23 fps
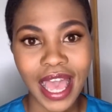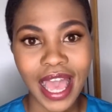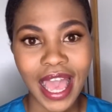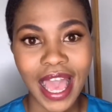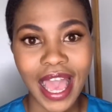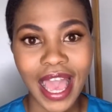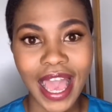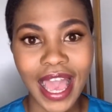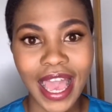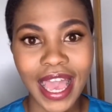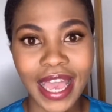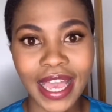
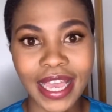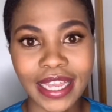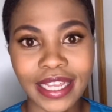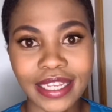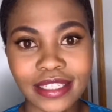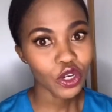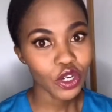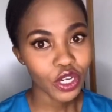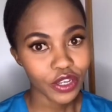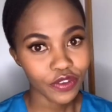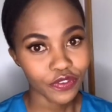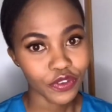and
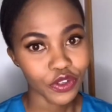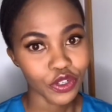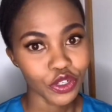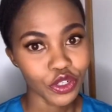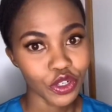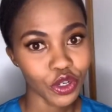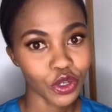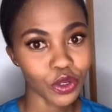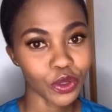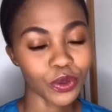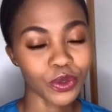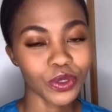if you
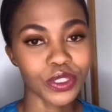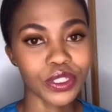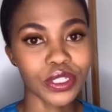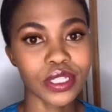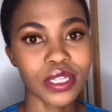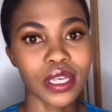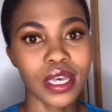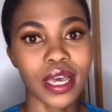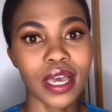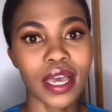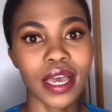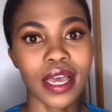don't,
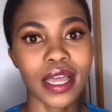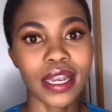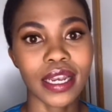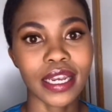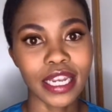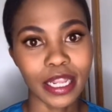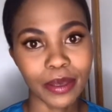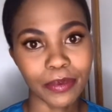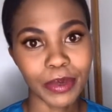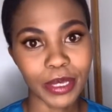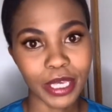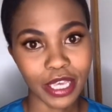let
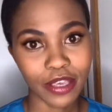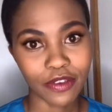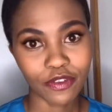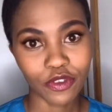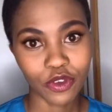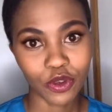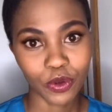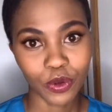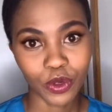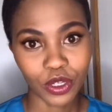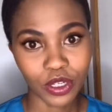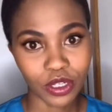me give
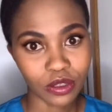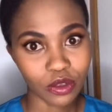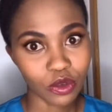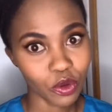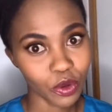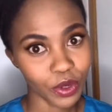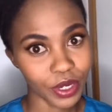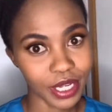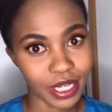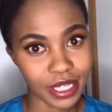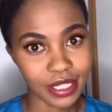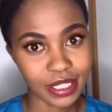you a
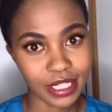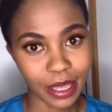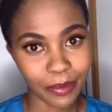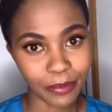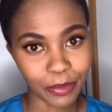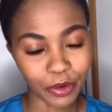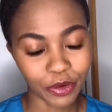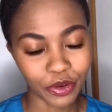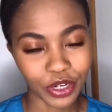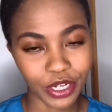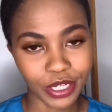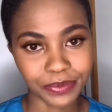quick
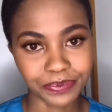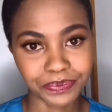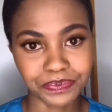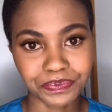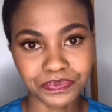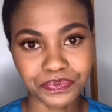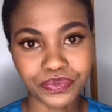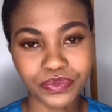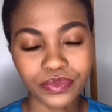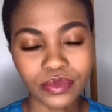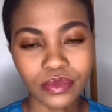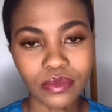summary.
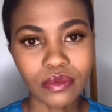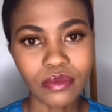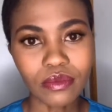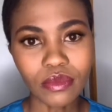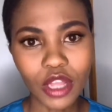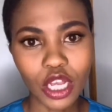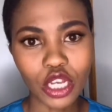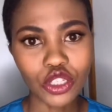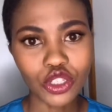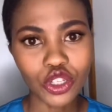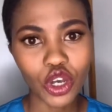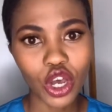
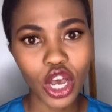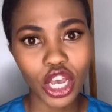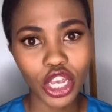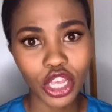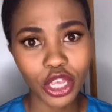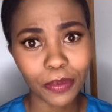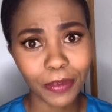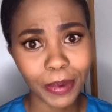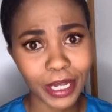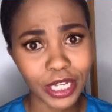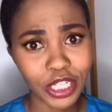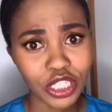So
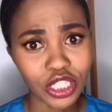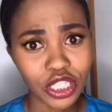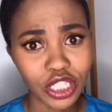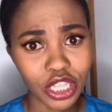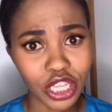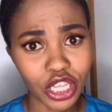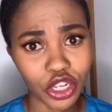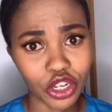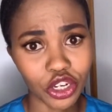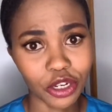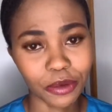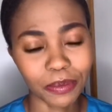occupational
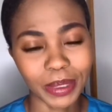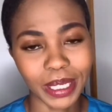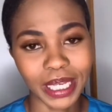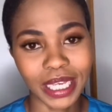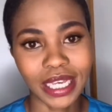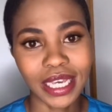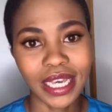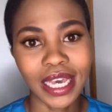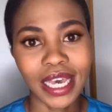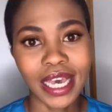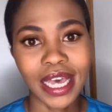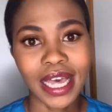therapy
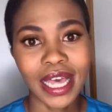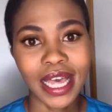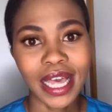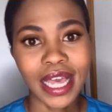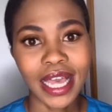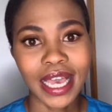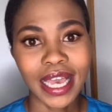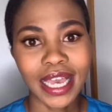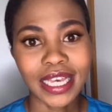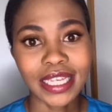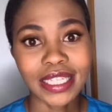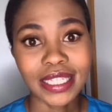
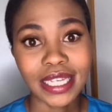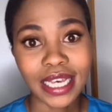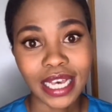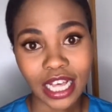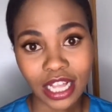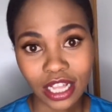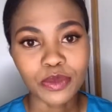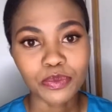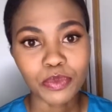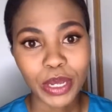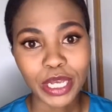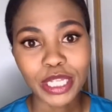is
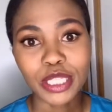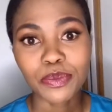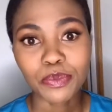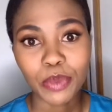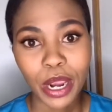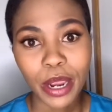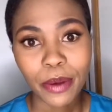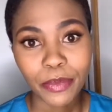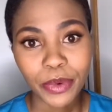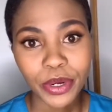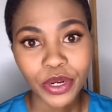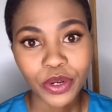its
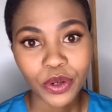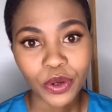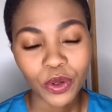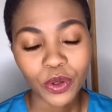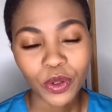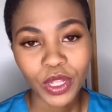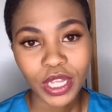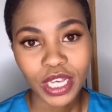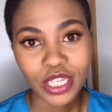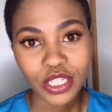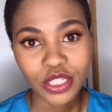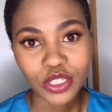primary goal
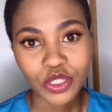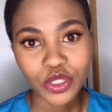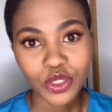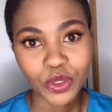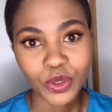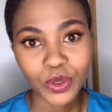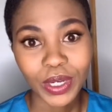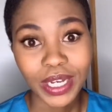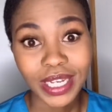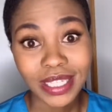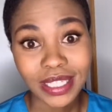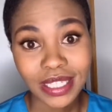is to
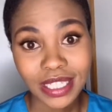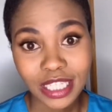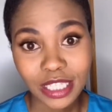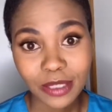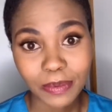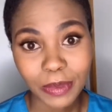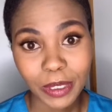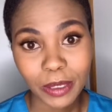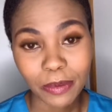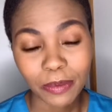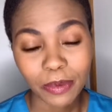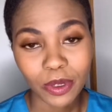assist
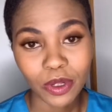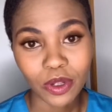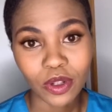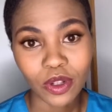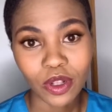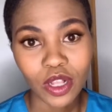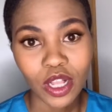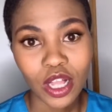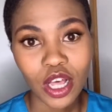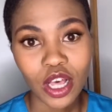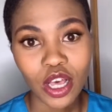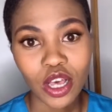people
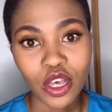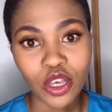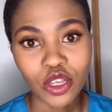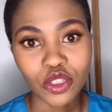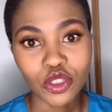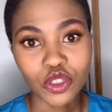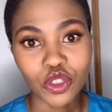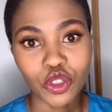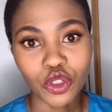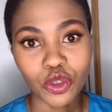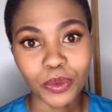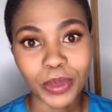
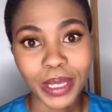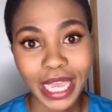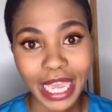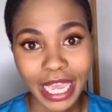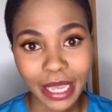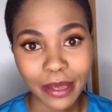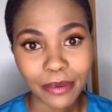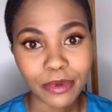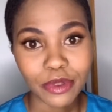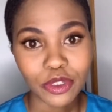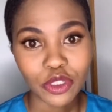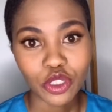to be
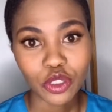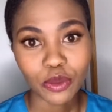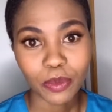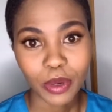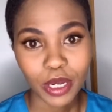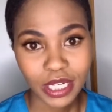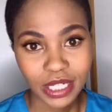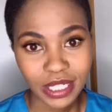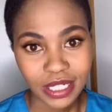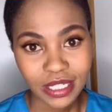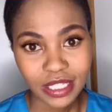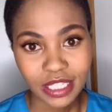able to
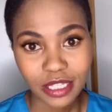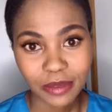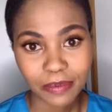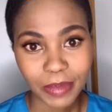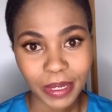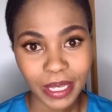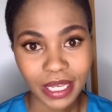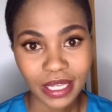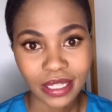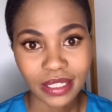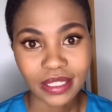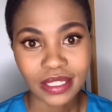
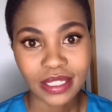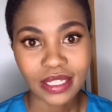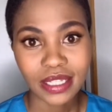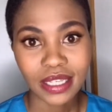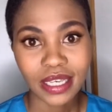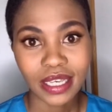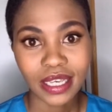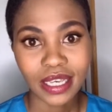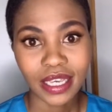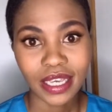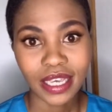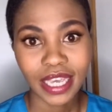participate
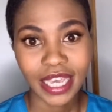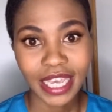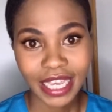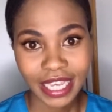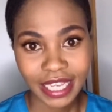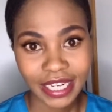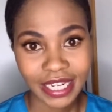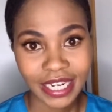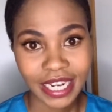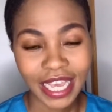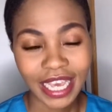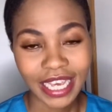in
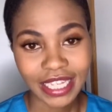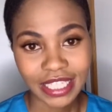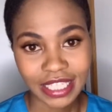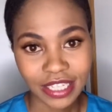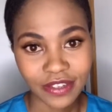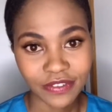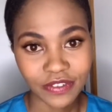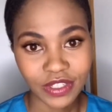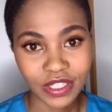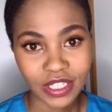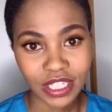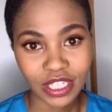
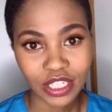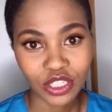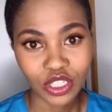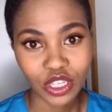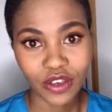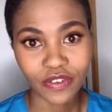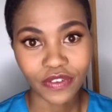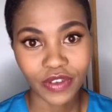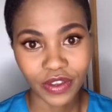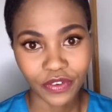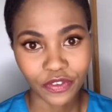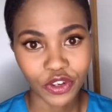activities of
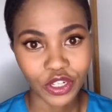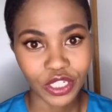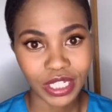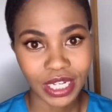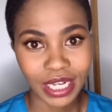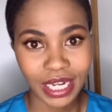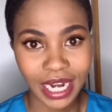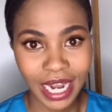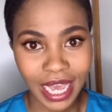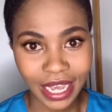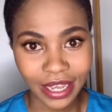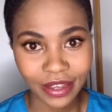everyday life.